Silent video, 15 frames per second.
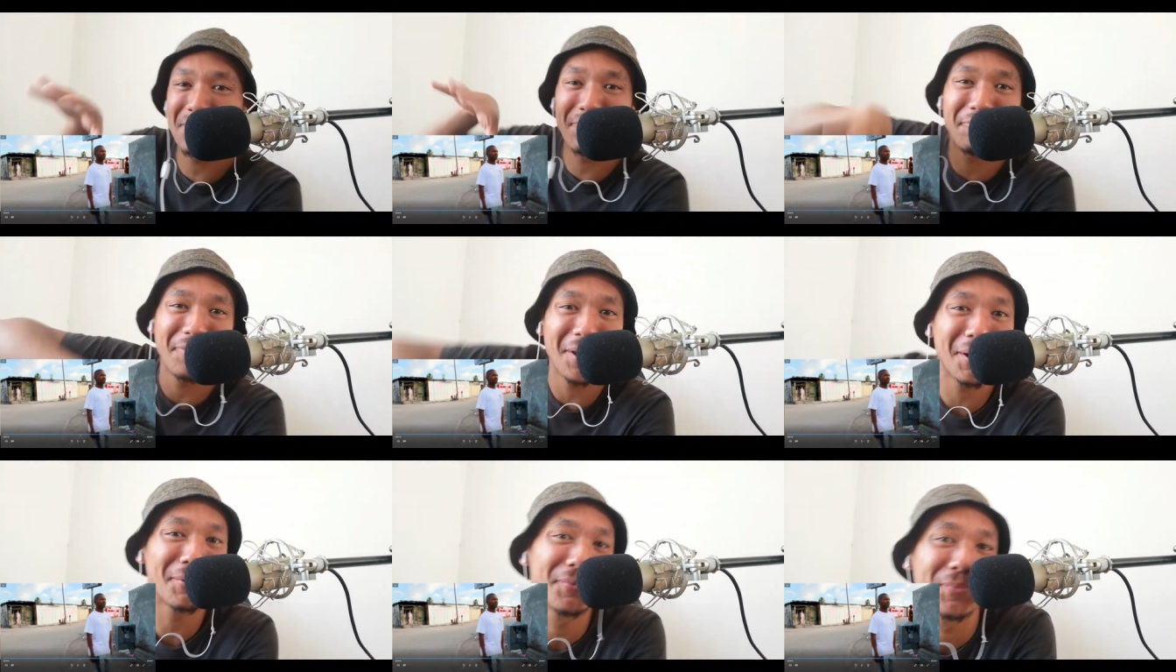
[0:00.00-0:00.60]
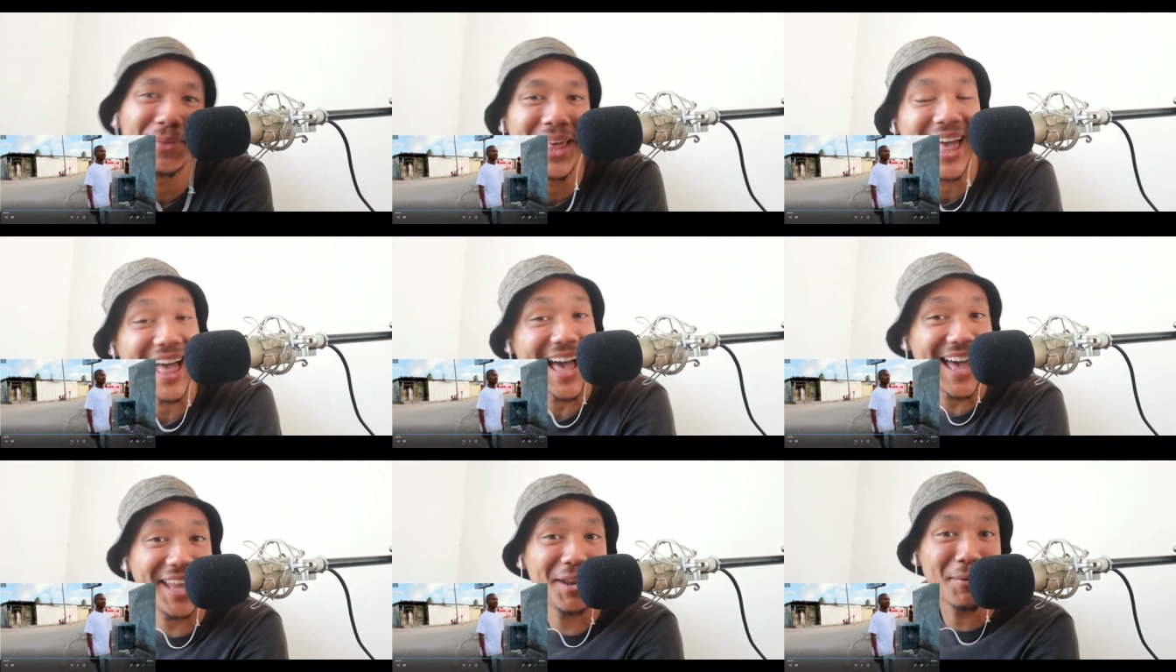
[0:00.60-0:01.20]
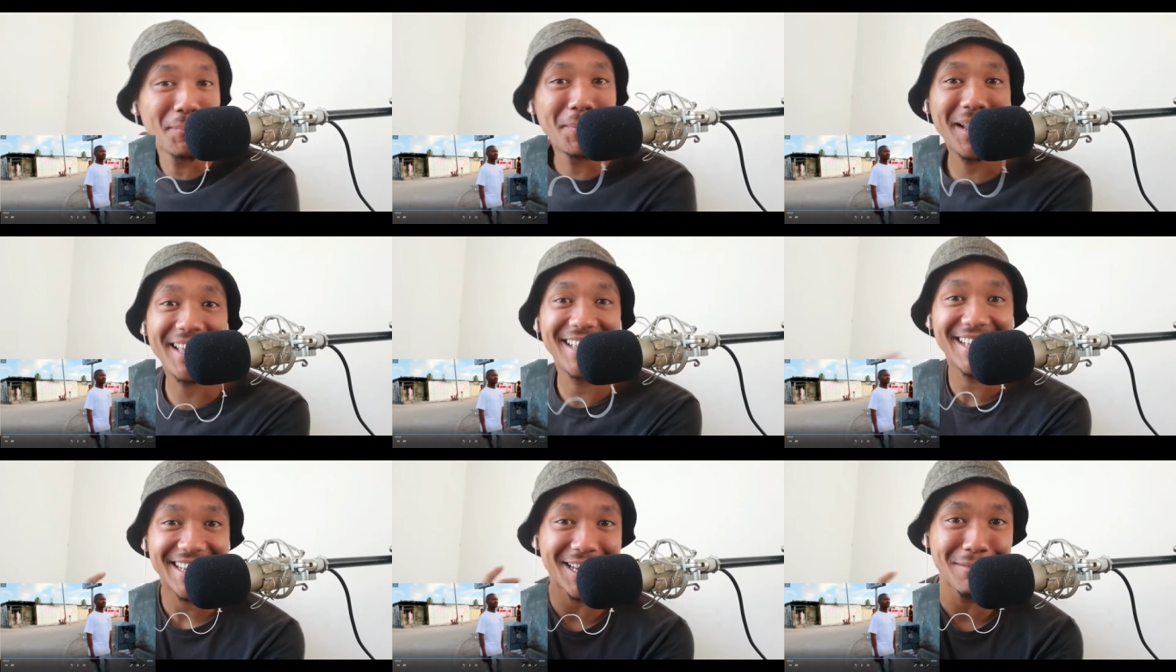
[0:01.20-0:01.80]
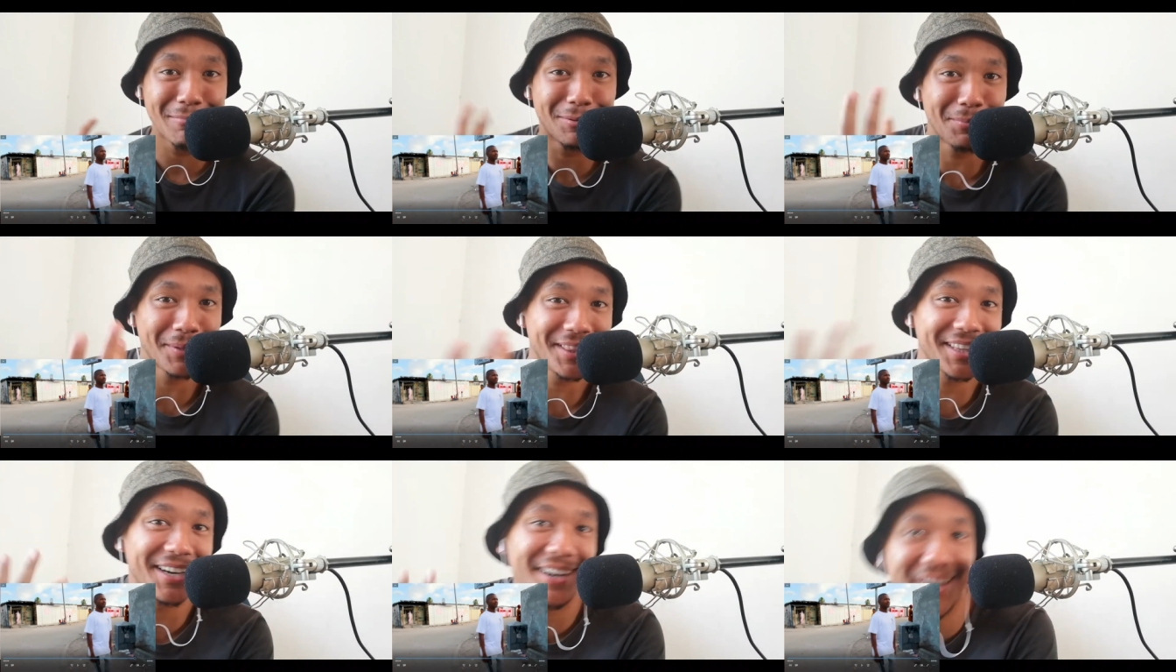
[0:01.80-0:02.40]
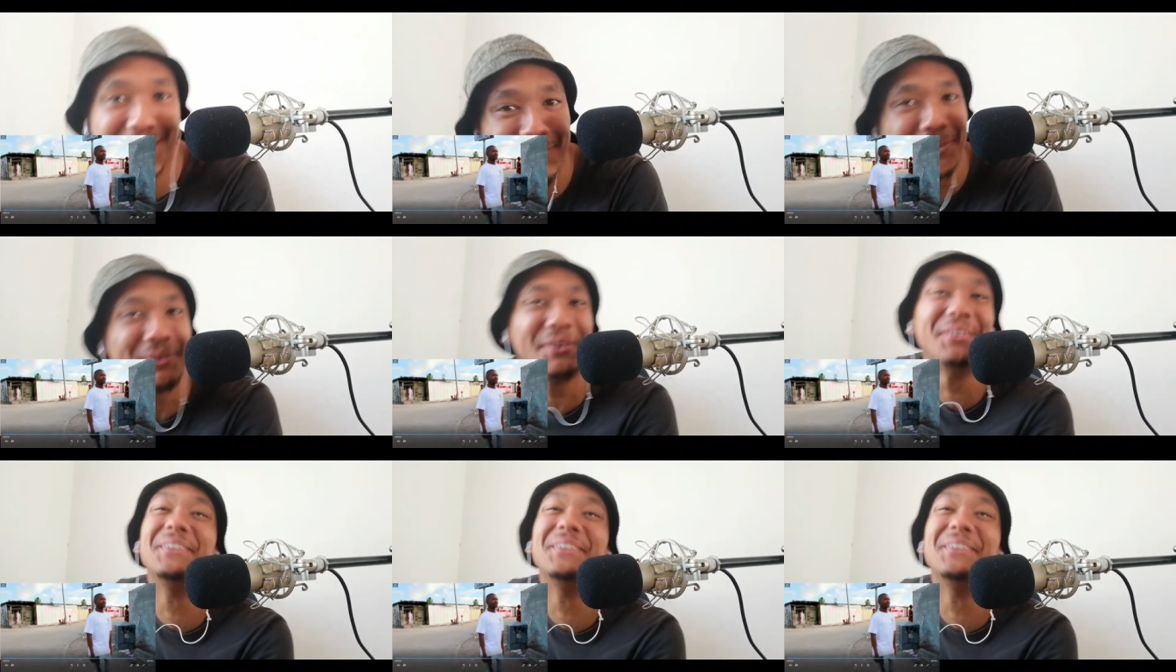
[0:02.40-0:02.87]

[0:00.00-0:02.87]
in the flow. I don't play games with the hoe.